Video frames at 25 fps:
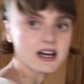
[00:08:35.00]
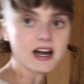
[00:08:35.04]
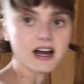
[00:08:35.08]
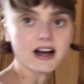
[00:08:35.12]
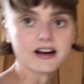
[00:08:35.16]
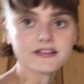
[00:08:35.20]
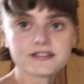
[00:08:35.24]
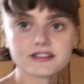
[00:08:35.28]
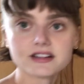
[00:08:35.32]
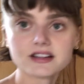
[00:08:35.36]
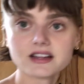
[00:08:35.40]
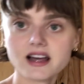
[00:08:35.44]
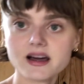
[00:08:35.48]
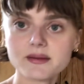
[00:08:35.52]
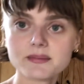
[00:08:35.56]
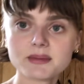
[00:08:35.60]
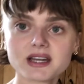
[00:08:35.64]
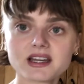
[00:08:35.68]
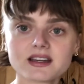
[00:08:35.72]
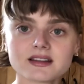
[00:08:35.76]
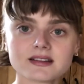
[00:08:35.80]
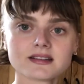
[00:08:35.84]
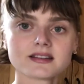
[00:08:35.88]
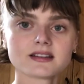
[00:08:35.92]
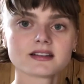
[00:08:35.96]
half a
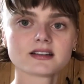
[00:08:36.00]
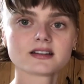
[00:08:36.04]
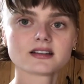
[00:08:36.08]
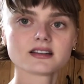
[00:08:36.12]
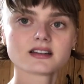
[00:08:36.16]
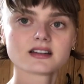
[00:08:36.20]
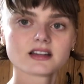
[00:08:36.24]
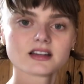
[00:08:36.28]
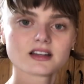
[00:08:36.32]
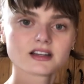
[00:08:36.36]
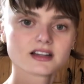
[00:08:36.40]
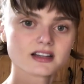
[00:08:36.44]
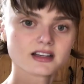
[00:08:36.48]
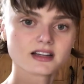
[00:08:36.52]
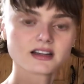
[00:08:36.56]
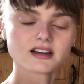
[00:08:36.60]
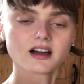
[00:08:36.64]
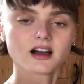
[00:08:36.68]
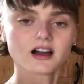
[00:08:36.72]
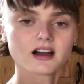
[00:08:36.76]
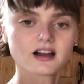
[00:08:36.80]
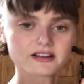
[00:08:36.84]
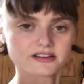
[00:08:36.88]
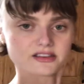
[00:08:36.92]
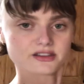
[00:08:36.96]
lemon.
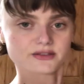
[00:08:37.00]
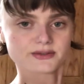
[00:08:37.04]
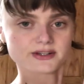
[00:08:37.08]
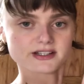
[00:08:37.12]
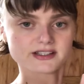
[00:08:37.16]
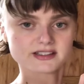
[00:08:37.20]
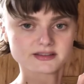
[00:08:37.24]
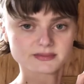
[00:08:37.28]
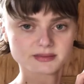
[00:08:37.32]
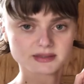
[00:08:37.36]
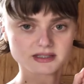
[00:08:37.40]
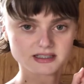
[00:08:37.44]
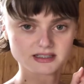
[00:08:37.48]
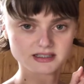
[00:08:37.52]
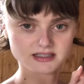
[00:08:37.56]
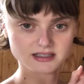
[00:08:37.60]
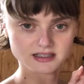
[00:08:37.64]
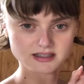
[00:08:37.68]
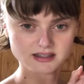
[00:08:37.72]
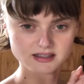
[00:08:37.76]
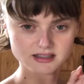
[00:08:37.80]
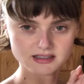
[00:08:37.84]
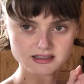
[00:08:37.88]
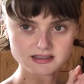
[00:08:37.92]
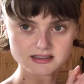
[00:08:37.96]
In the recipe, I
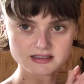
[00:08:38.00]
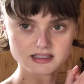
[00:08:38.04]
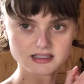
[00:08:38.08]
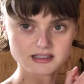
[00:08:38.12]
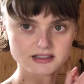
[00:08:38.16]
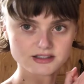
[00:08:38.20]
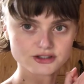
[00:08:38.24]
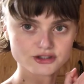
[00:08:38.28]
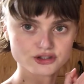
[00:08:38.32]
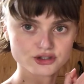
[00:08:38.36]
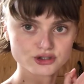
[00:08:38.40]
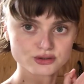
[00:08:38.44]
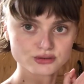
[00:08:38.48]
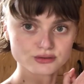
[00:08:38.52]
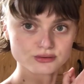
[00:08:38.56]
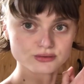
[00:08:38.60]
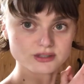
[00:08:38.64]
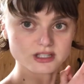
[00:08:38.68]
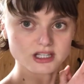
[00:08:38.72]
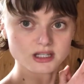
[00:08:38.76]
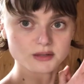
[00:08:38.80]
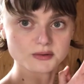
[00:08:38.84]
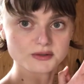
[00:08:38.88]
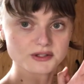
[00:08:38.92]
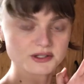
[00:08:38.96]
think it says 2
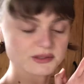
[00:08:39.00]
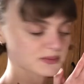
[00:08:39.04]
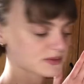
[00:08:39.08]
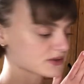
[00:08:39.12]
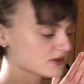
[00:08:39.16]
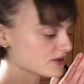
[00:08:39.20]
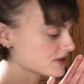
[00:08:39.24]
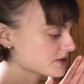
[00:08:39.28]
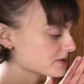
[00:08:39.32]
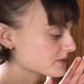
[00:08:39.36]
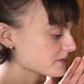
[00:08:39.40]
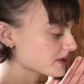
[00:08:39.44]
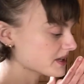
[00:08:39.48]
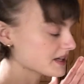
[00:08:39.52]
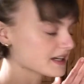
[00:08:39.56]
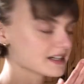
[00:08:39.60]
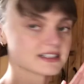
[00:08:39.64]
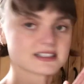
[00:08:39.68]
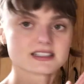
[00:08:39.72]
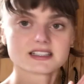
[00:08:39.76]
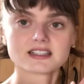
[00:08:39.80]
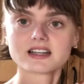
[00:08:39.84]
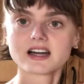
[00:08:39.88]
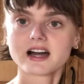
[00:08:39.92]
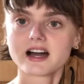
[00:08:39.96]
tablespoons, but I
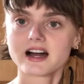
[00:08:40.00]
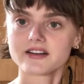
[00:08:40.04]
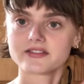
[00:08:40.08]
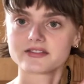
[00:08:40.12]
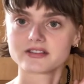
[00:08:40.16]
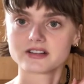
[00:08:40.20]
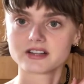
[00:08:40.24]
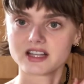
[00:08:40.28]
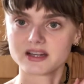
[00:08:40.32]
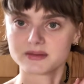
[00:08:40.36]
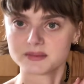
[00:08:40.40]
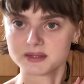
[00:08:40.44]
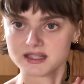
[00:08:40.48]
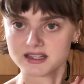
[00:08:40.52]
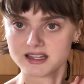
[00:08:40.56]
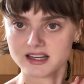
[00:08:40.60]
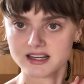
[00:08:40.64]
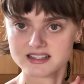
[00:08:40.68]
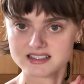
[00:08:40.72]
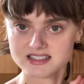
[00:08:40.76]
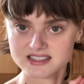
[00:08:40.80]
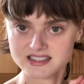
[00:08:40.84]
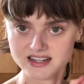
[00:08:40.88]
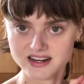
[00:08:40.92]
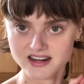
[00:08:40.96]
did half a lemon
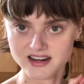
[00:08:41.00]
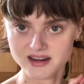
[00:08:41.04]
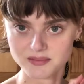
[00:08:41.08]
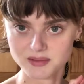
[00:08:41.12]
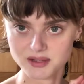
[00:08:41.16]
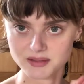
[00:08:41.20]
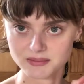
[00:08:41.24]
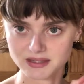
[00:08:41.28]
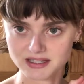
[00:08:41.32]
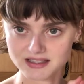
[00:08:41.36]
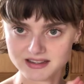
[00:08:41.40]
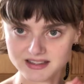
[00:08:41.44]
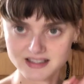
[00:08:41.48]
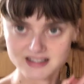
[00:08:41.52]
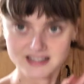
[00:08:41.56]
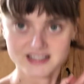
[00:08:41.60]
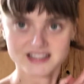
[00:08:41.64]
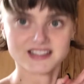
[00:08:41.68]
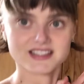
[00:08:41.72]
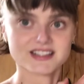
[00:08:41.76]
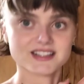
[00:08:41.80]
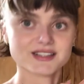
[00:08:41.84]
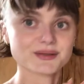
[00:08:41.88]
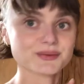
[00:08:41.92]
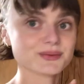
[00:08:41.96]
last time I made this
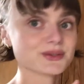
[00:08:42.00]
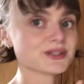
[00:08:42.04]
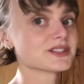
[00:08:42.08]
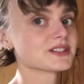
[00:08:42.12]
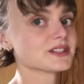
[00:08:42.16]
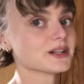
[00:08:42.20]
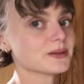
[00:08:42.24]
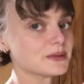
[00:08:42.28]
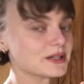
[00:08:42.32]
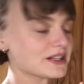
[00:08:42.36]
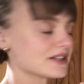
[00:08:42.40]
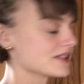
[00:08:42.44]
and it was yummy,